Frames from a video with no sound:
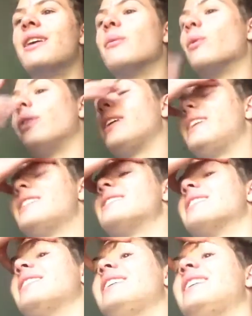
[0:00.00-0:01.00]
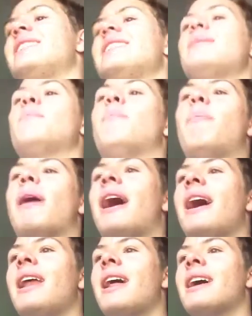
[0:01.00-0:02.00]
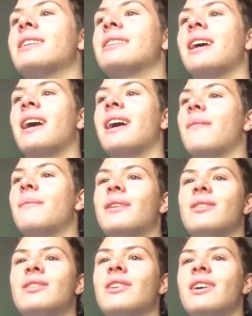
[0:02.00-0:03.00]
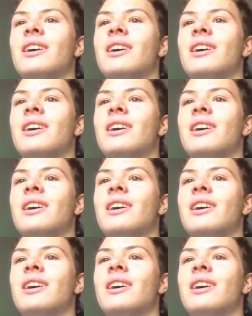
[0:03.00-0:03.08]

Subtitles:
Really, he's this badass guy. I mean,